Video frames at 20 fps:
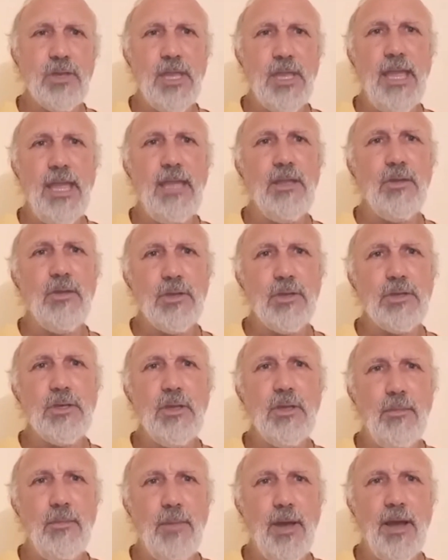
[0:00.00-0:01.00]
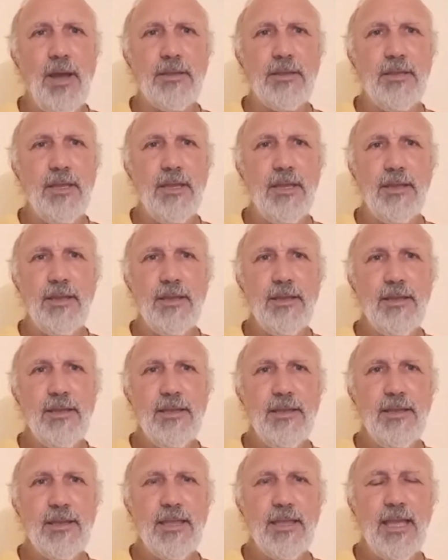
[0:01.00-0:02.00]
attain Krishna Bhakti.
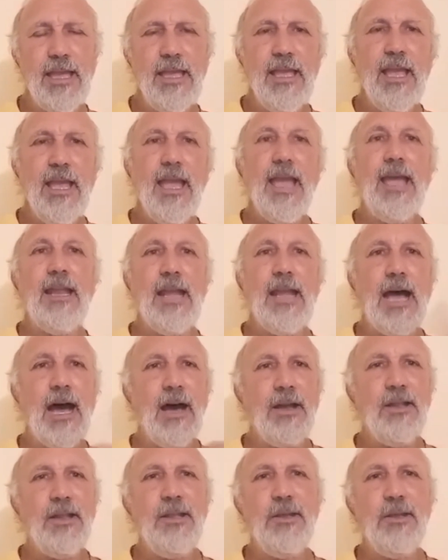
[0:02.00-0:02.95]
Okay? And how do you